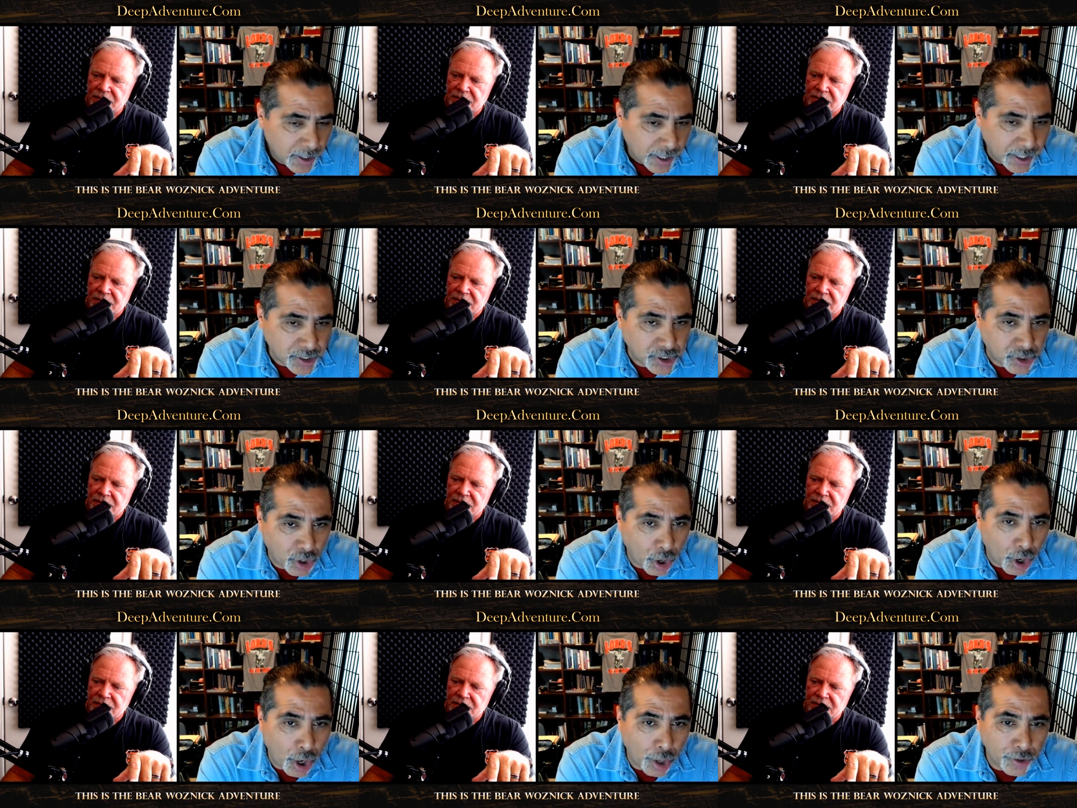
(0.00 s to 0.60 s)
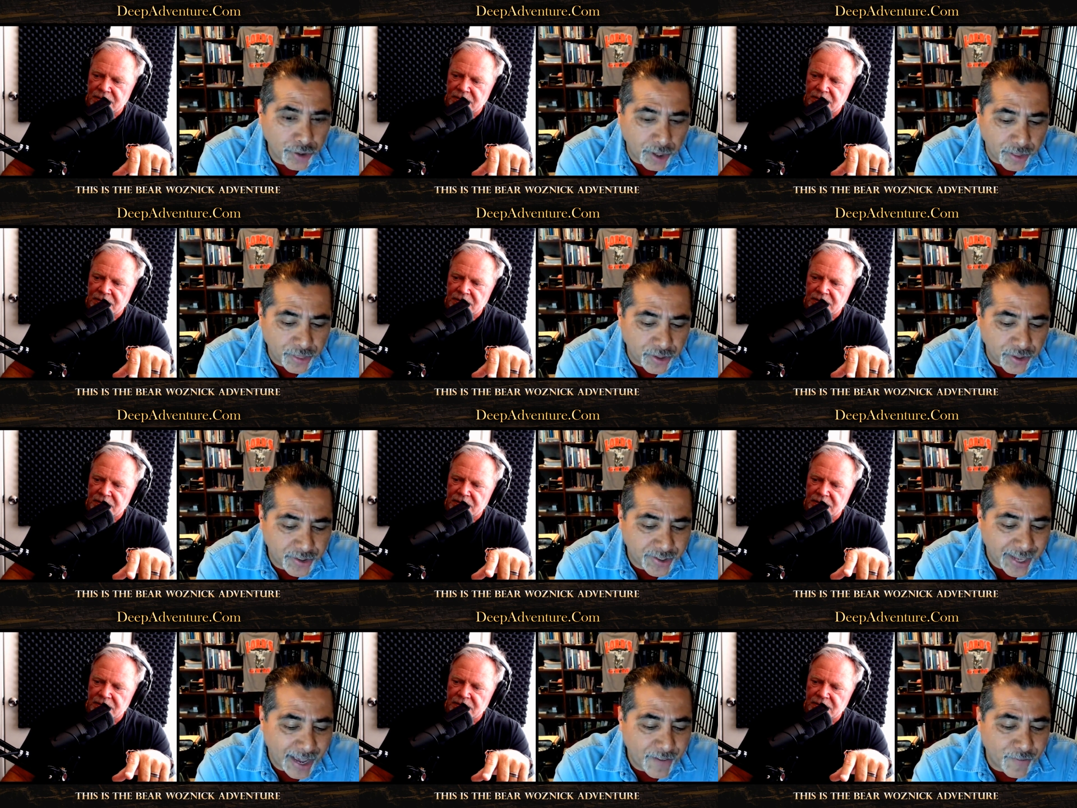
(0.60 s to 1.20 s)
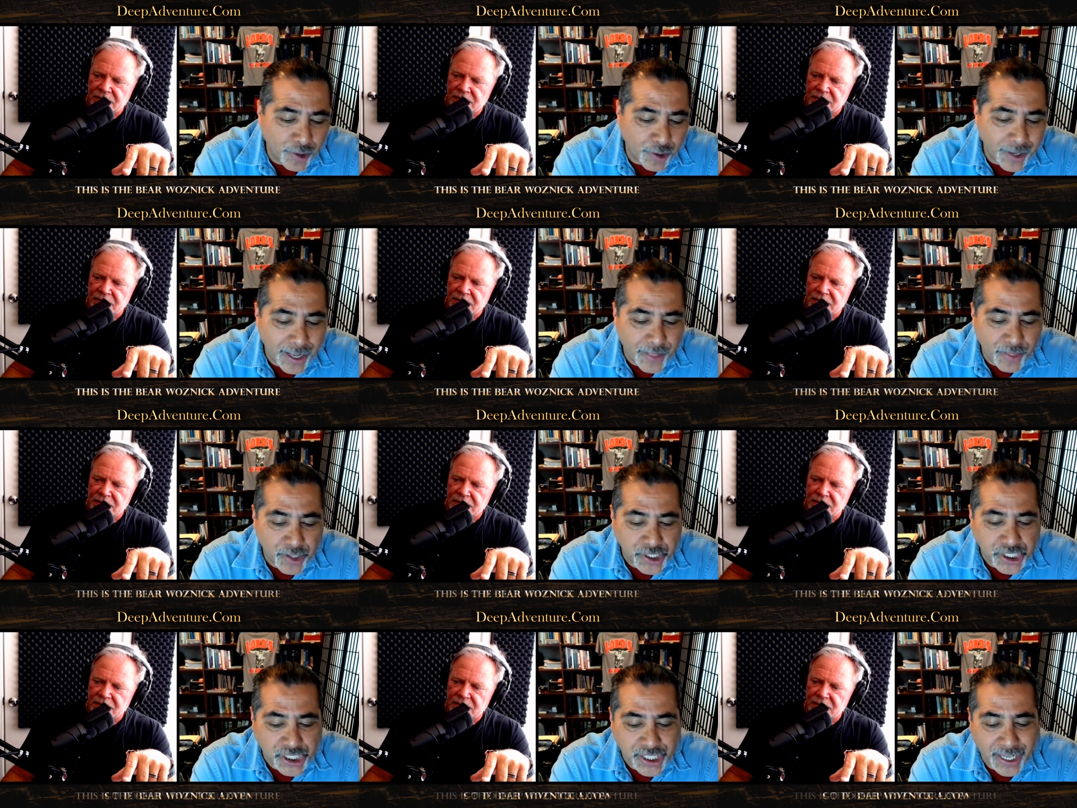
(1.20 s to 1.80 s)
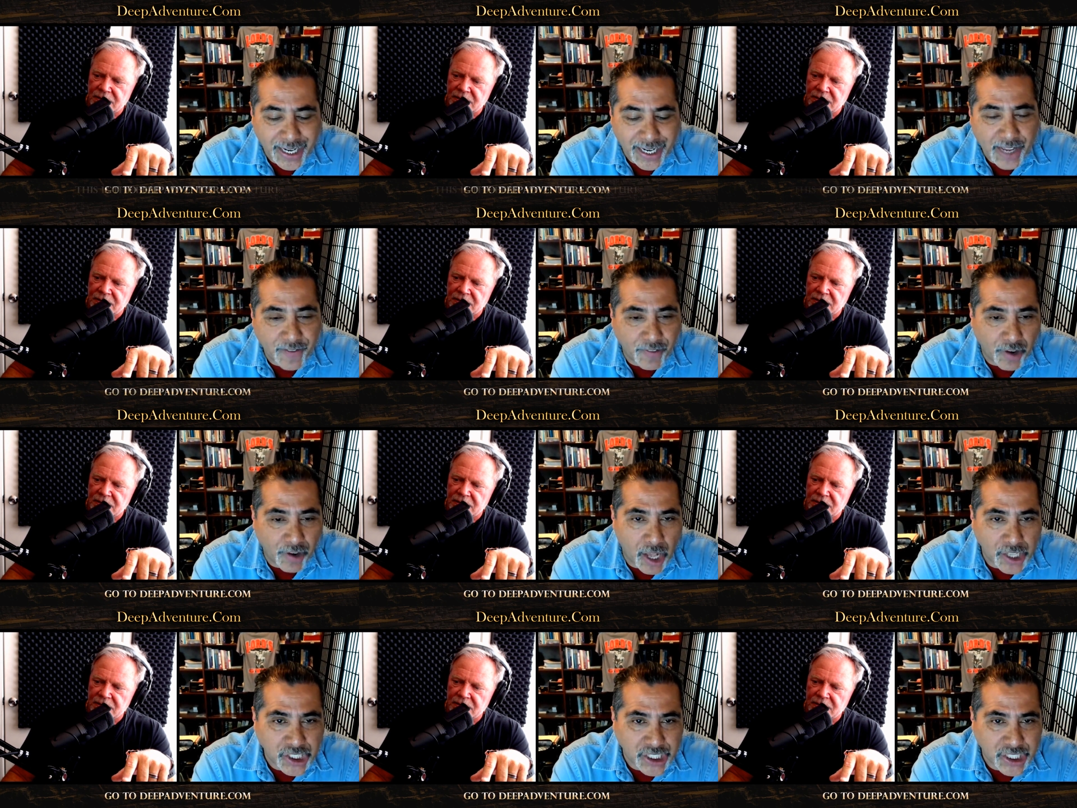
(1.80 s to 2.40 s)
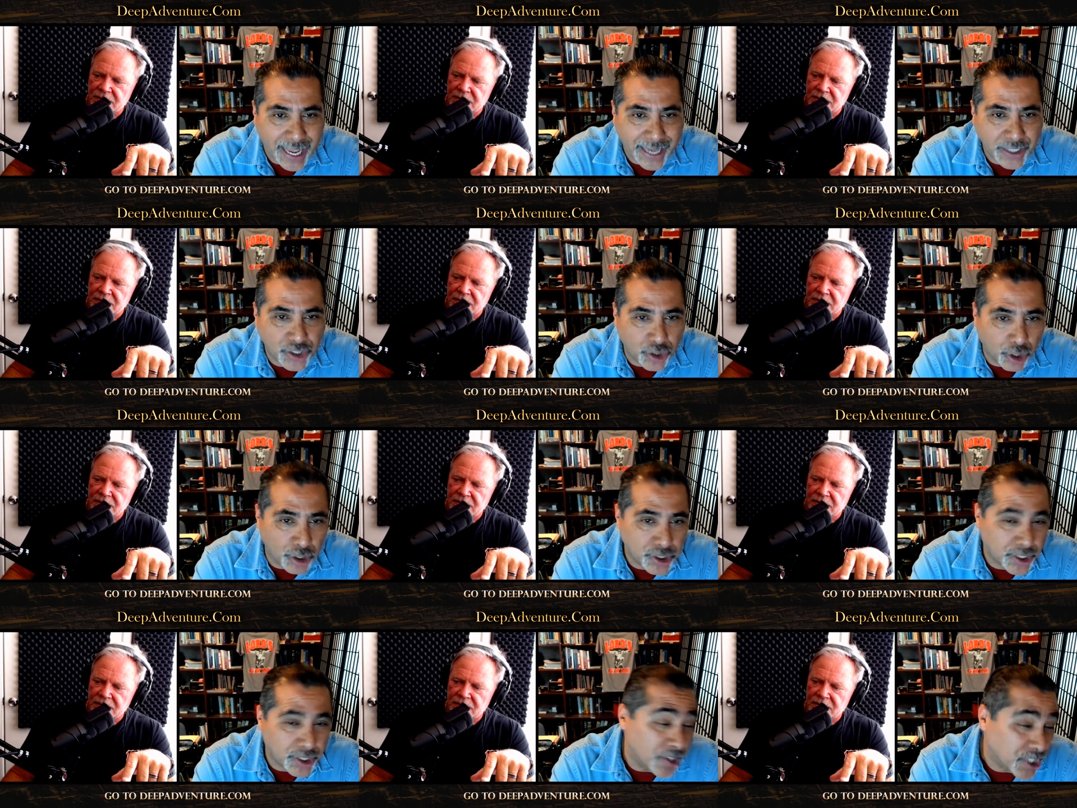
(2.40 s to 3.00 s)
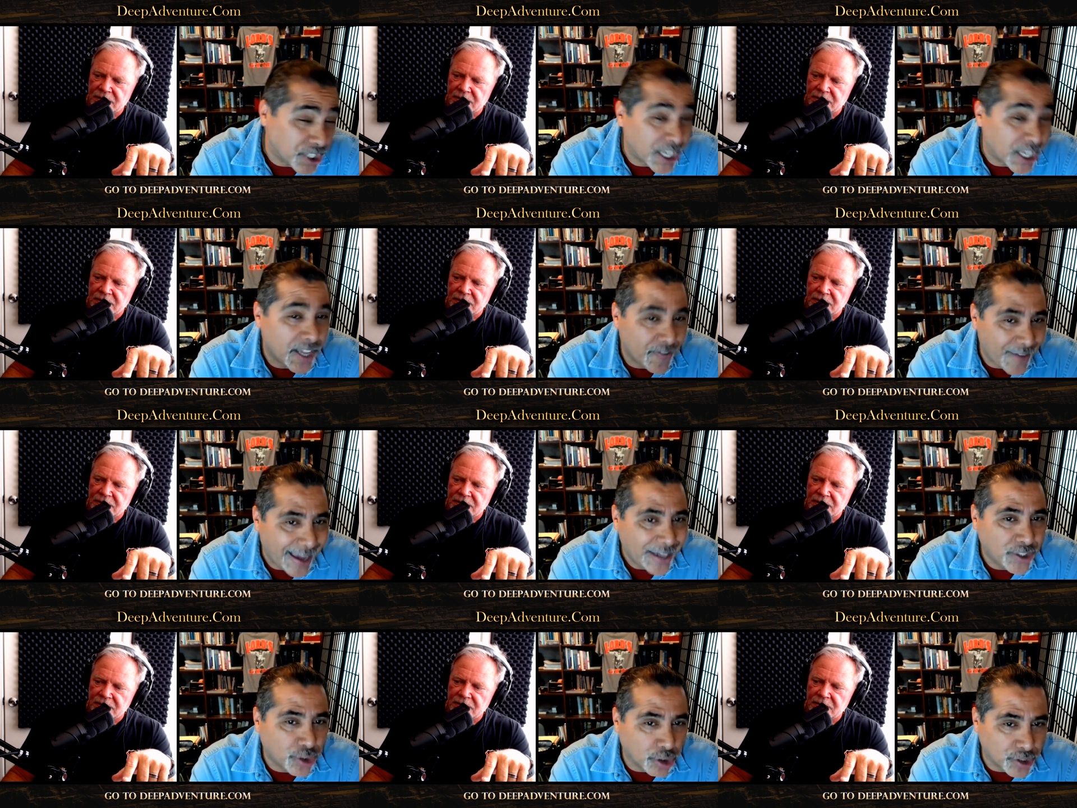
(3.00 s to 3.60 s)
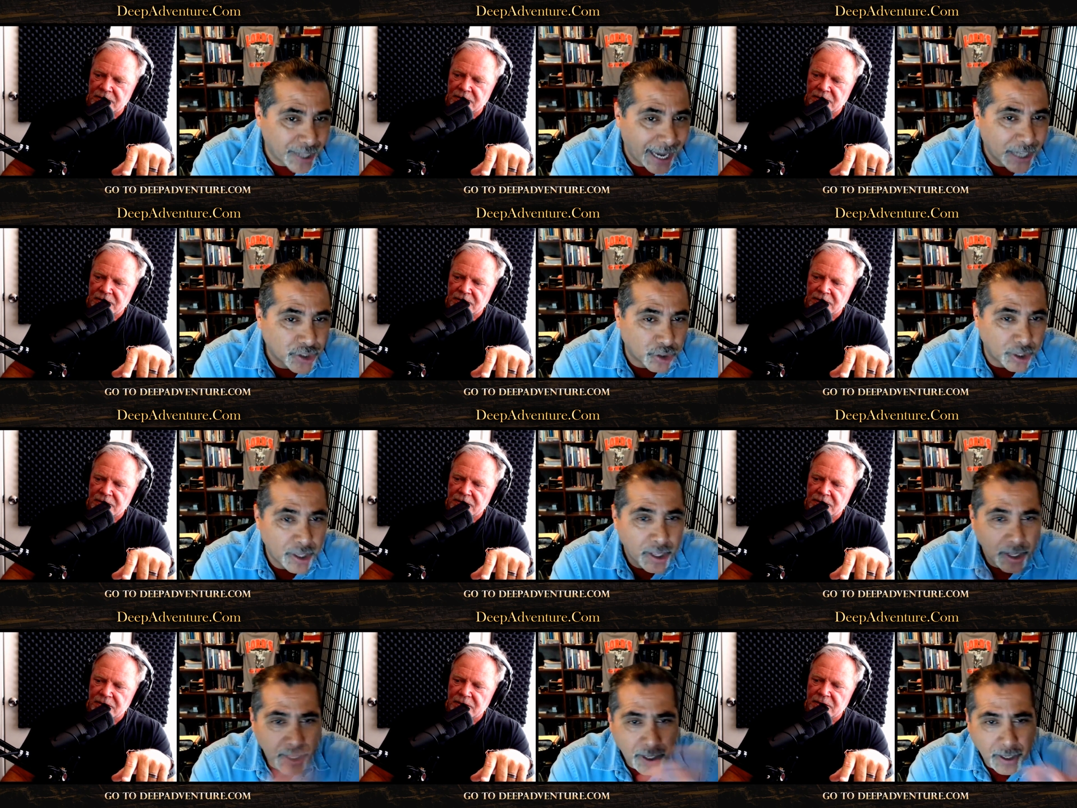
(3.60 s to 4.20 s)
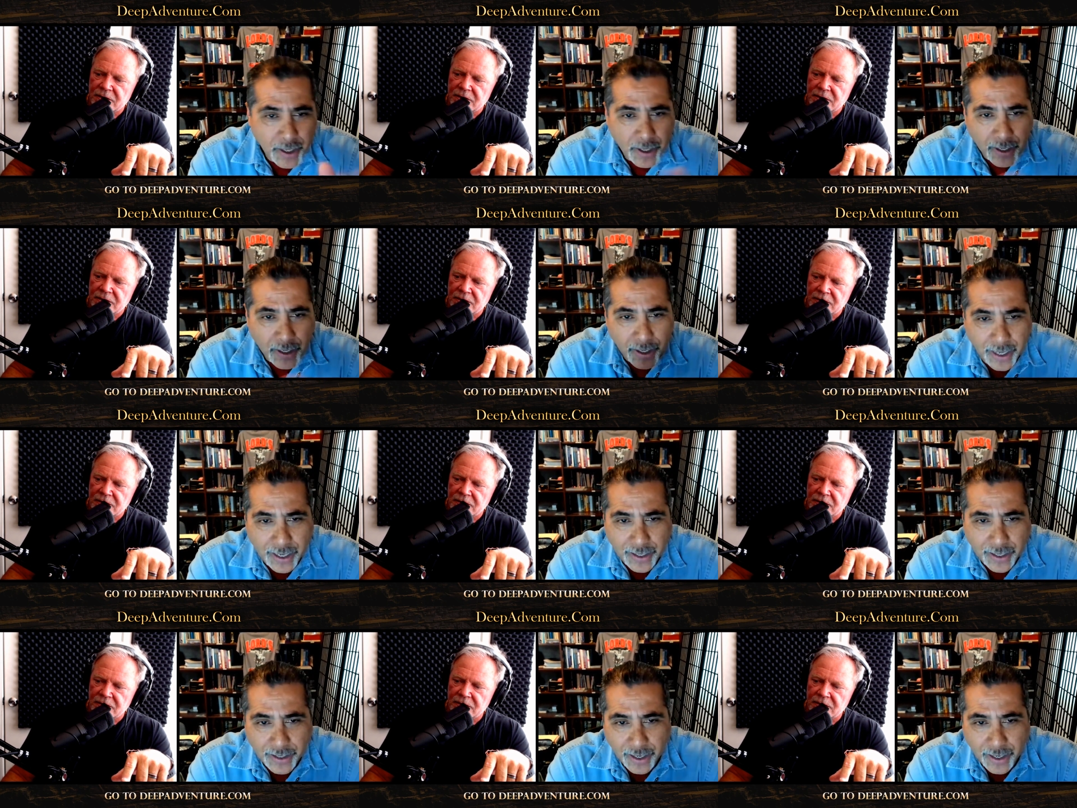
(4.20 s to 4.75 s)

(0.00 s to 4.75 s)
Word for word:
Speaker 1: It's called The Devil in the City of Los Angeles, in the City of Angels, actually. And